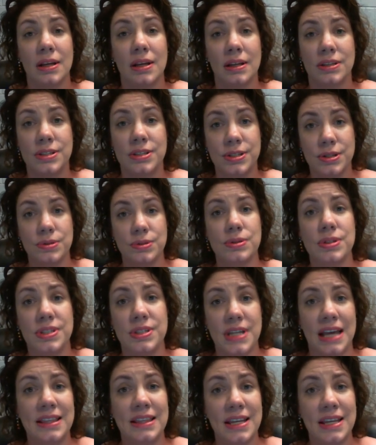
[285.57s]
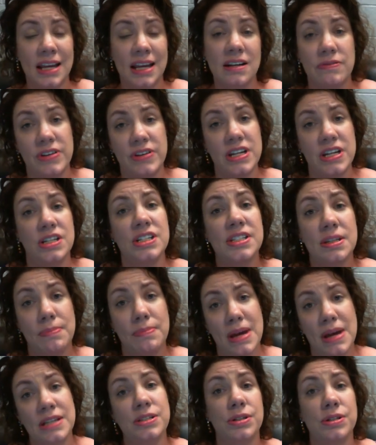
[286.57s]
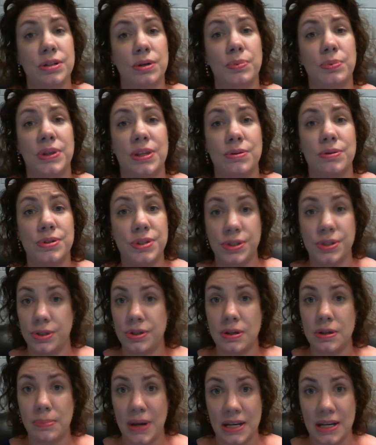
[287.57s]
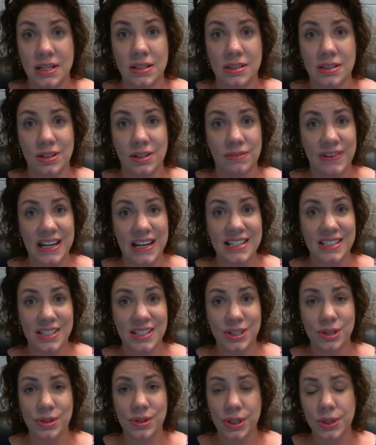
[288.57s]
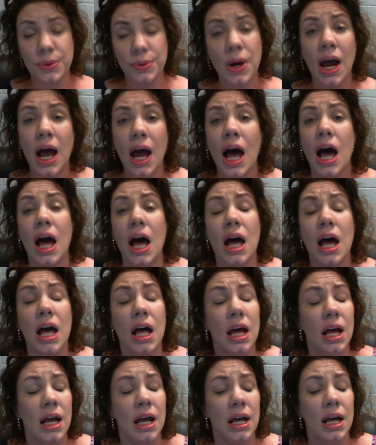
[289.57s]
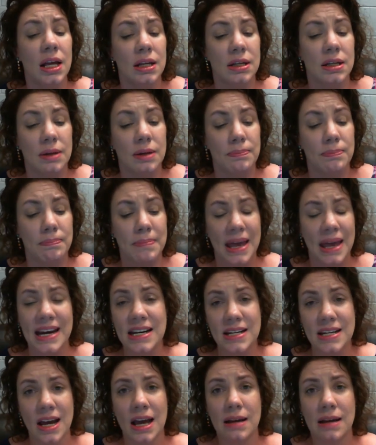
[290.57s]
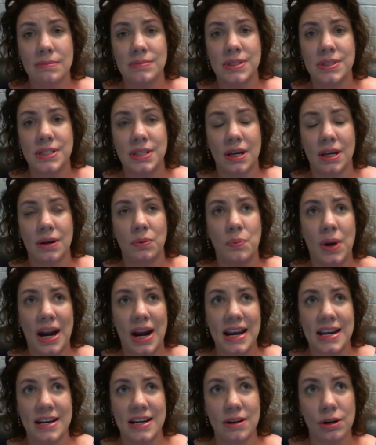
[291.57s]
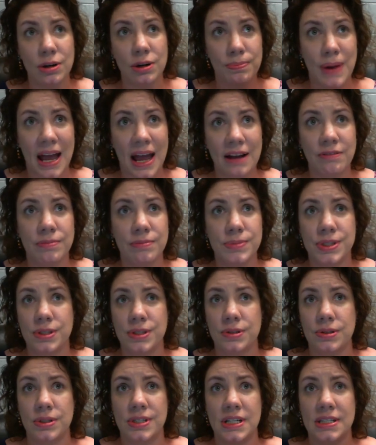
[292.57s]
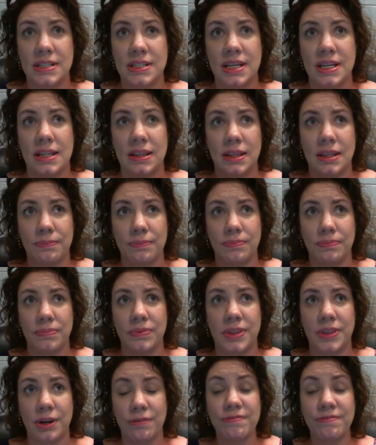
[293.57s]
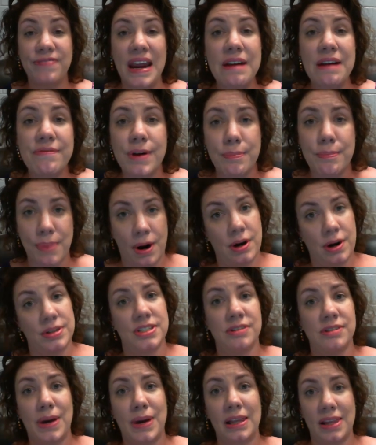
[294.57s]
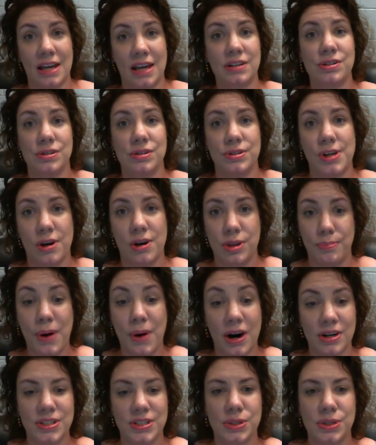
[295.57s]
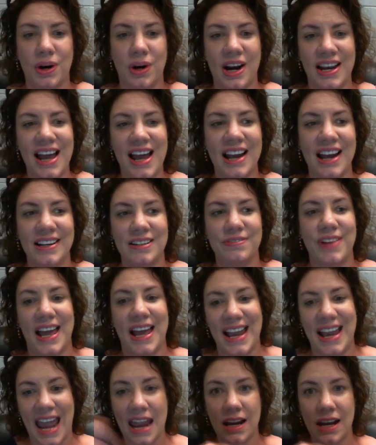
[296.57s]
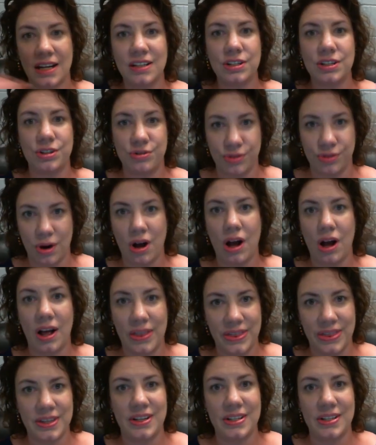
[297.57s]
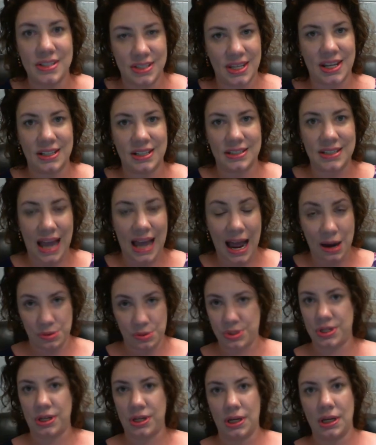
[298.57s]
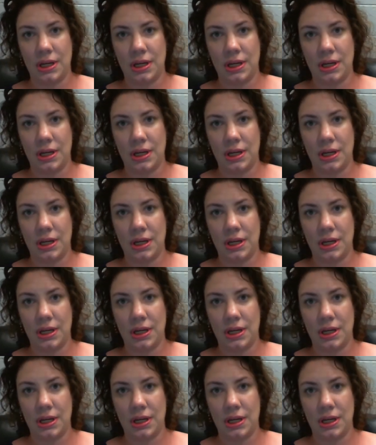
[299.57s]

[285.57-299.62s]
students at the end of each semester with those student opinion surveys that you do. Many times what I hear back from students is that their favorite parts of my lectures are the parts where I kind of like hand draw these things out.